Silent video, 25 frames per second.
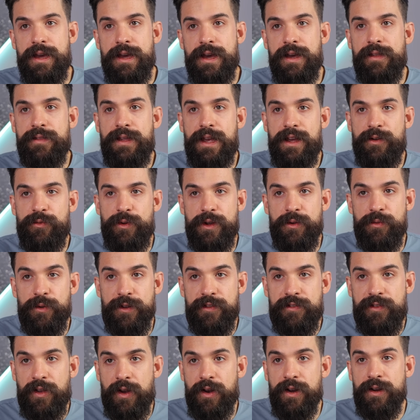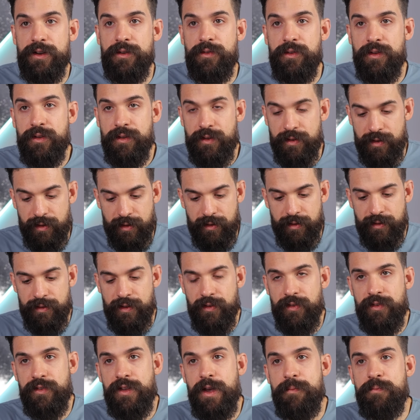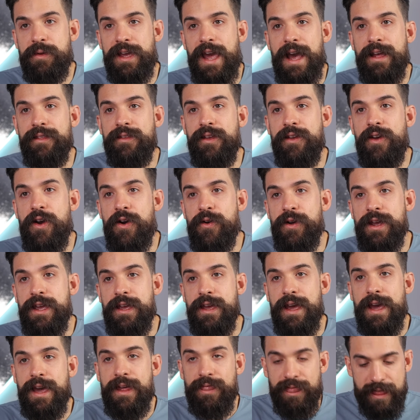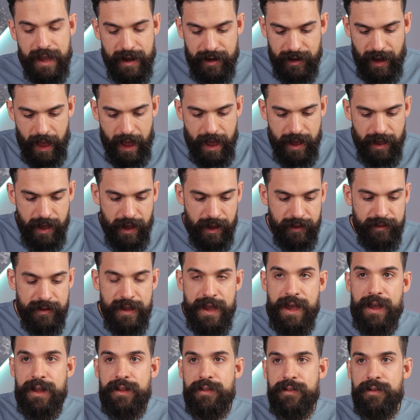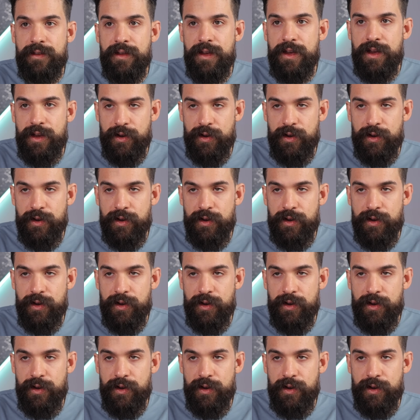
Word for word: And then we return the subcategory and then at the end,